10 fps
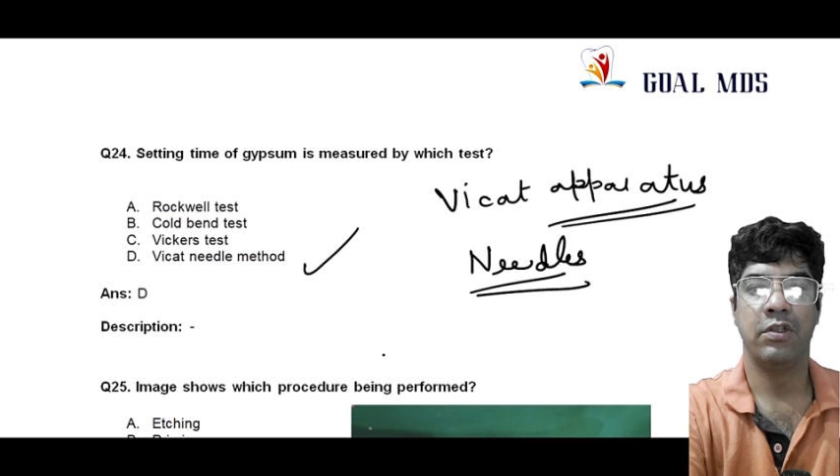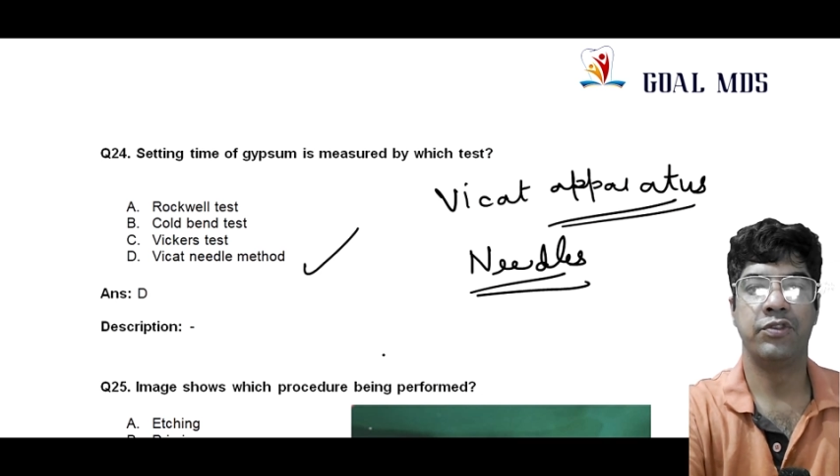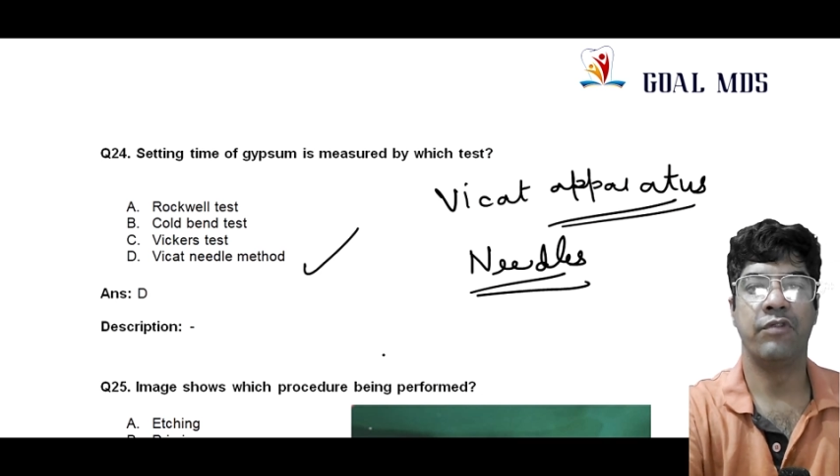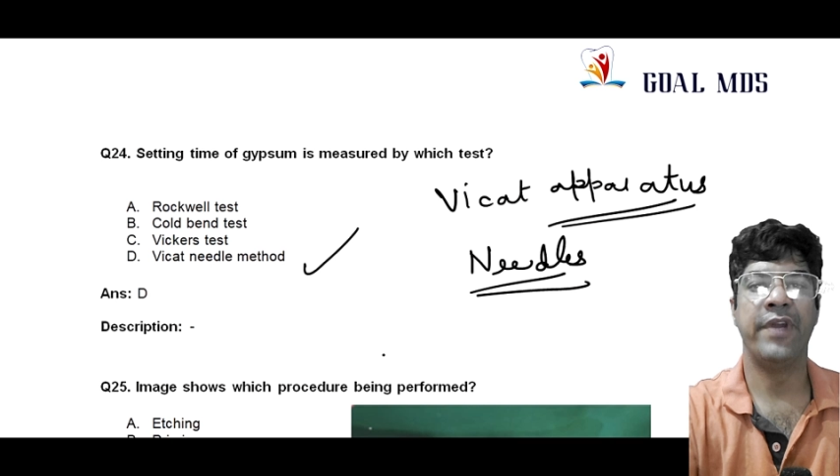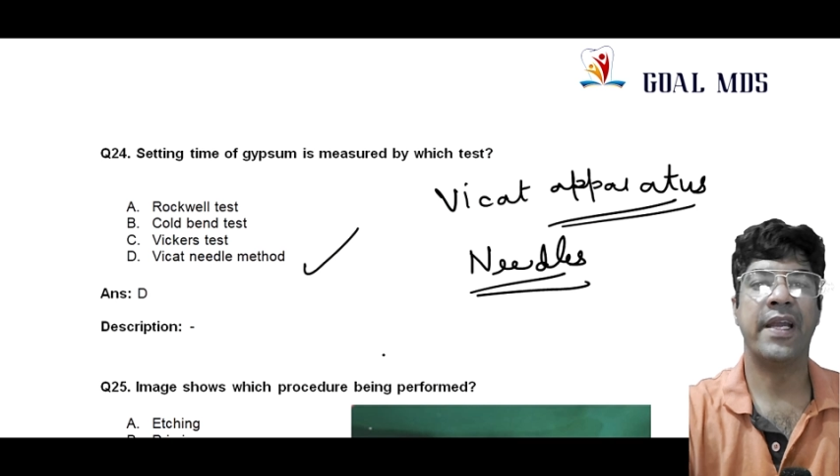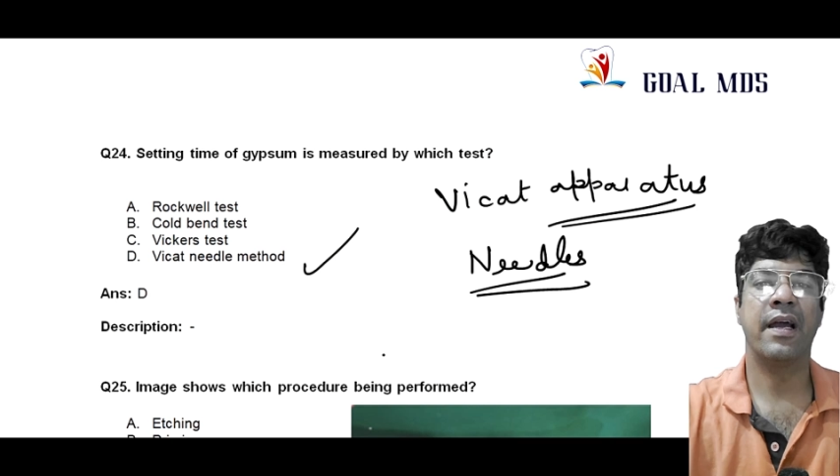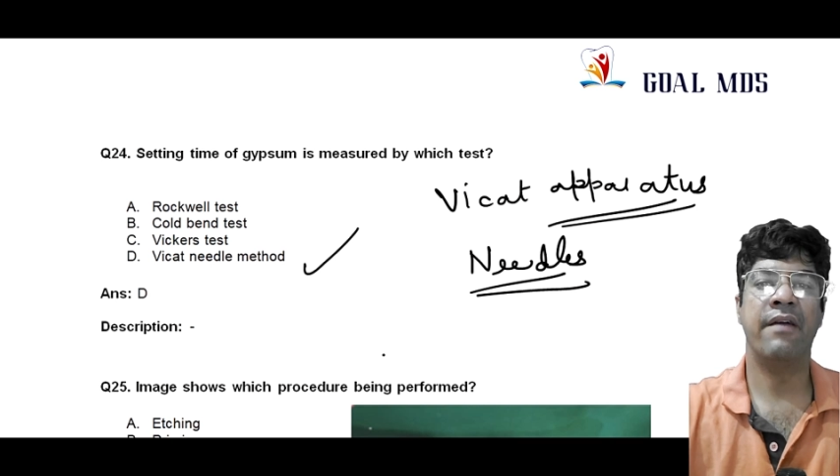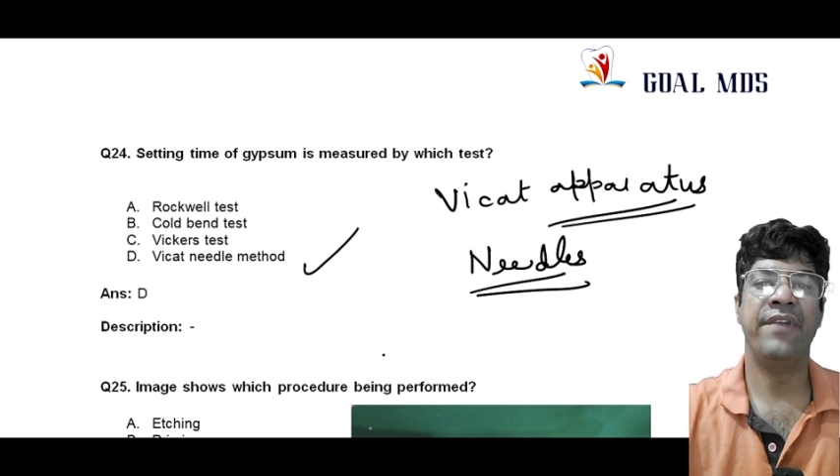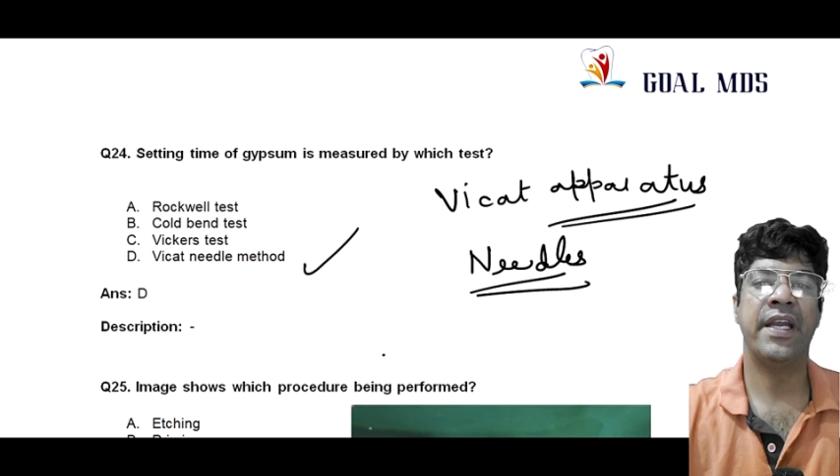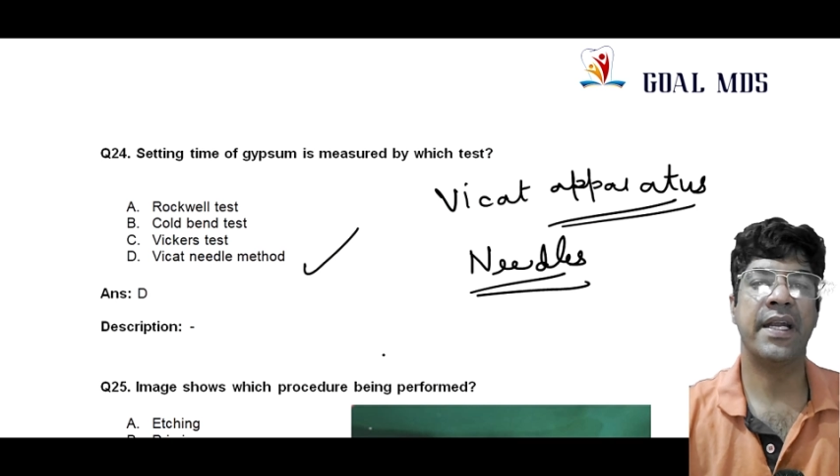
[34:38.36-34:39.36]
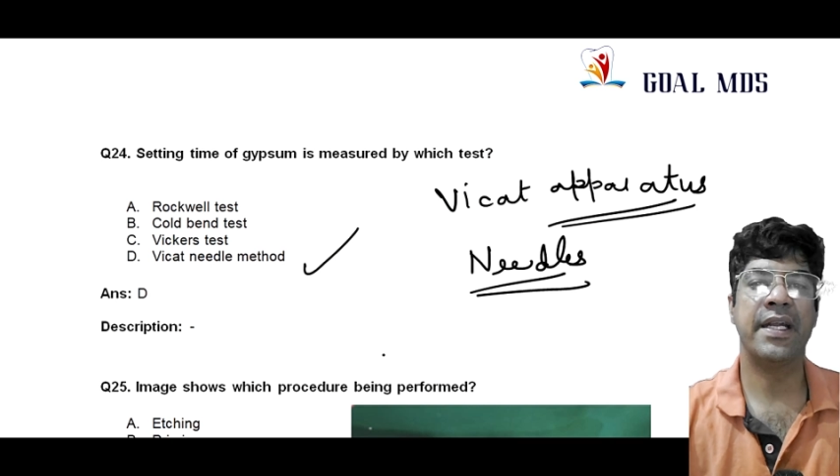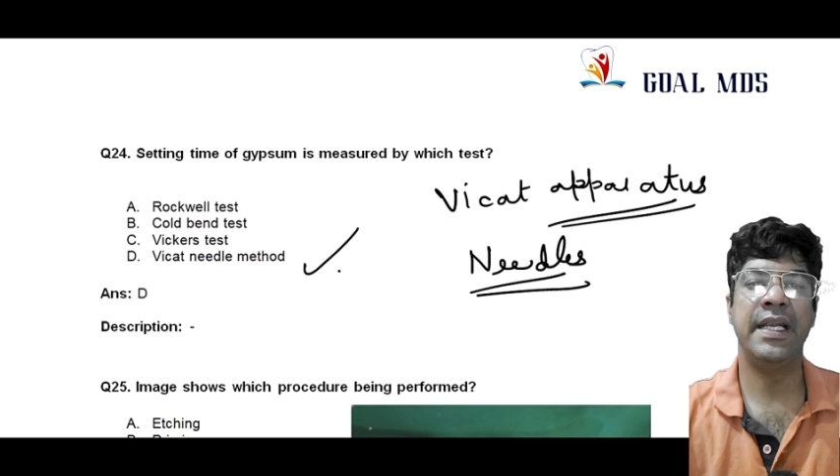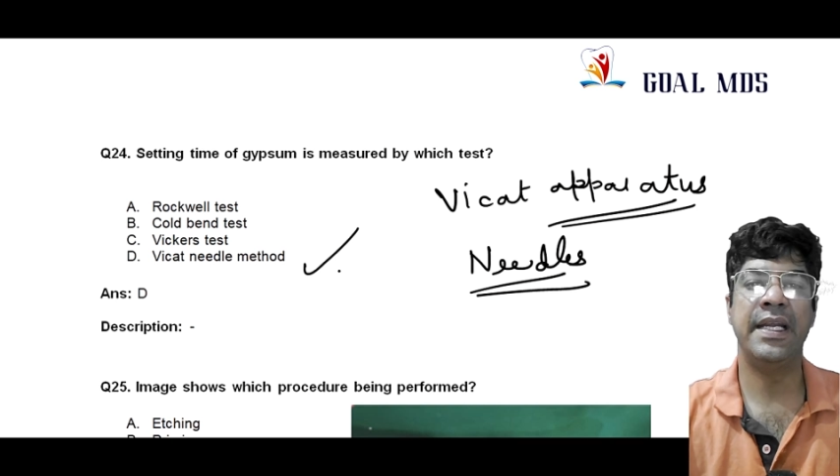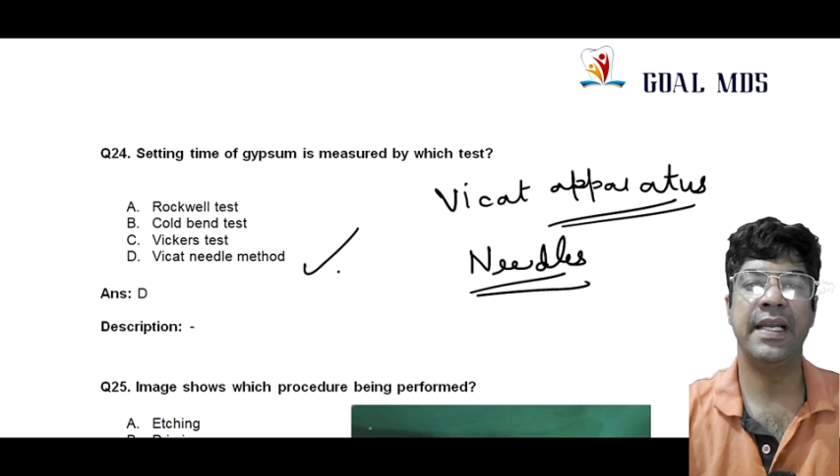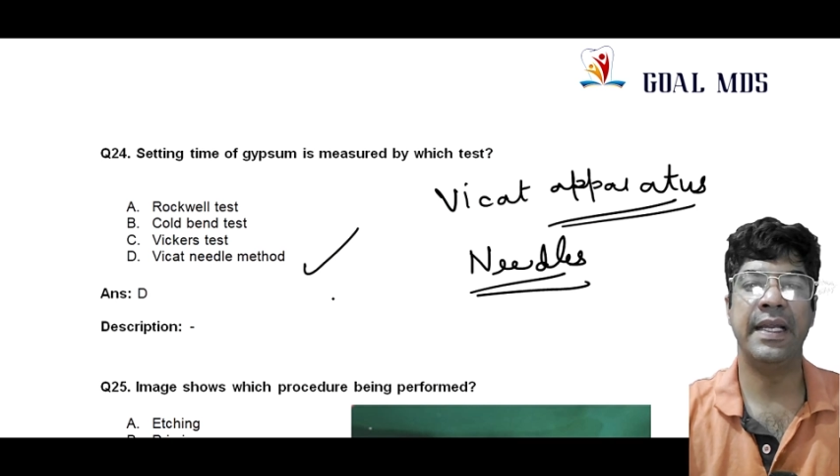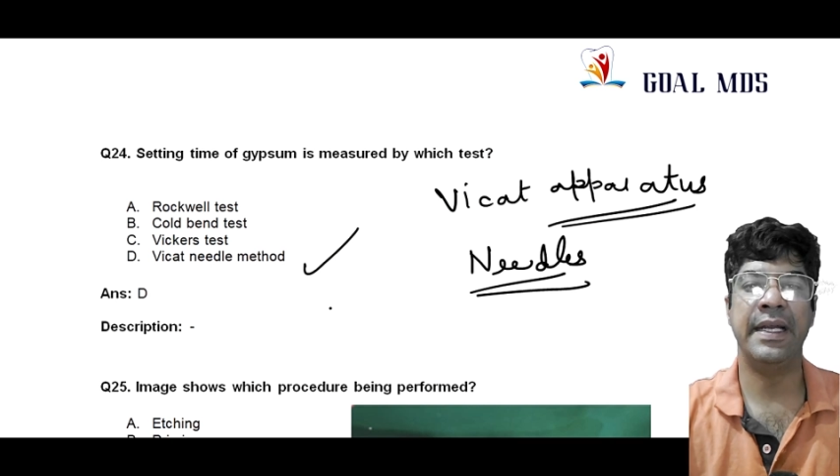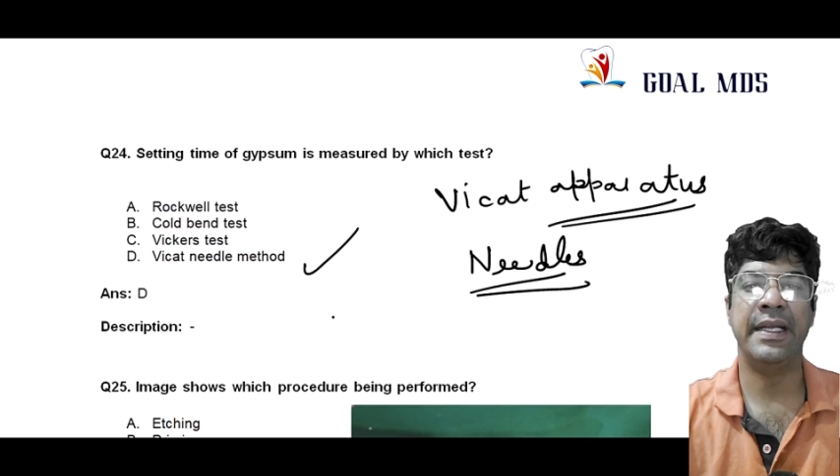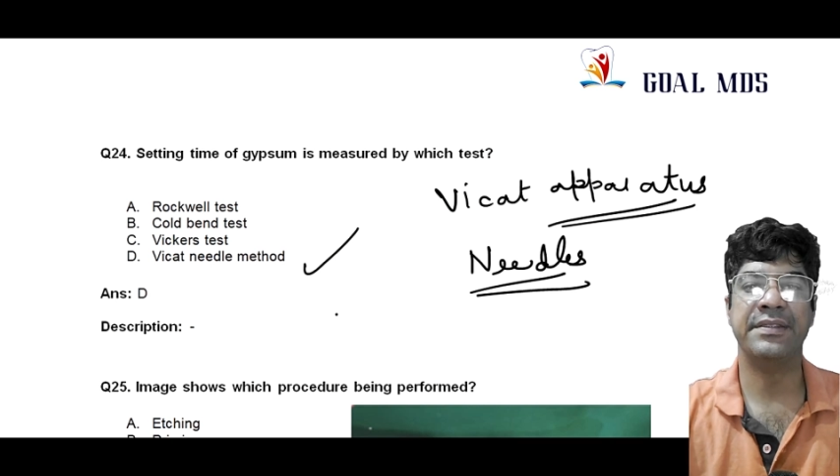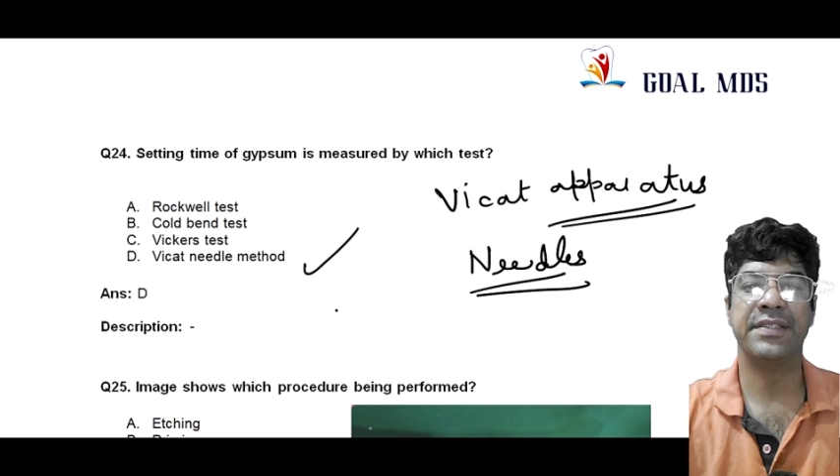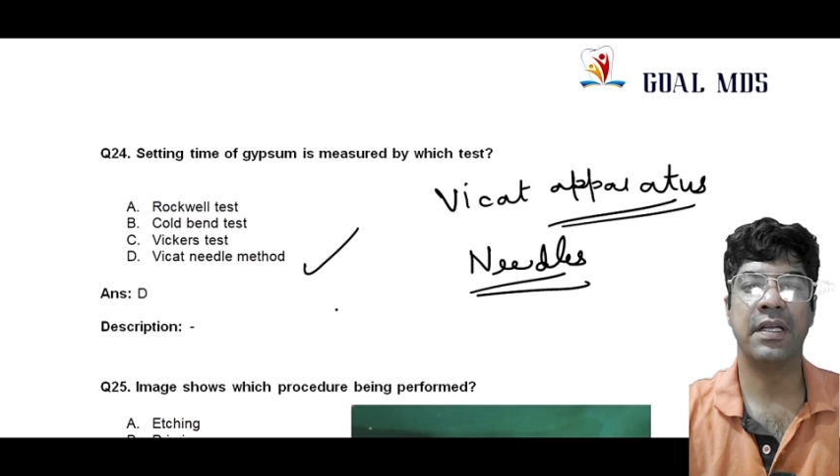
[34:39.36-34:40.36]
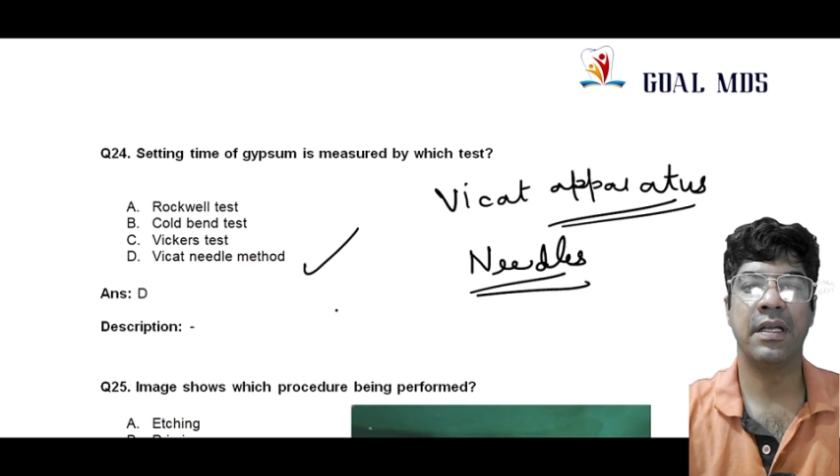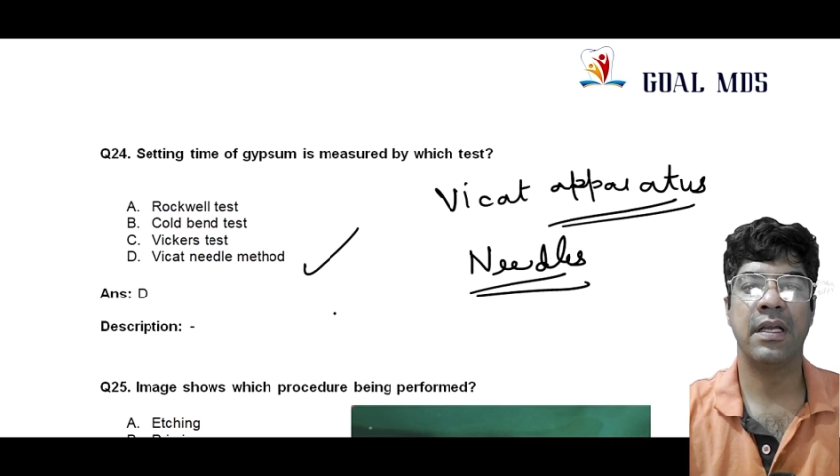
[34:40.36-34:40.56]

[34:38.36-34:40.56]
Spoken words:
So Inicet needle it is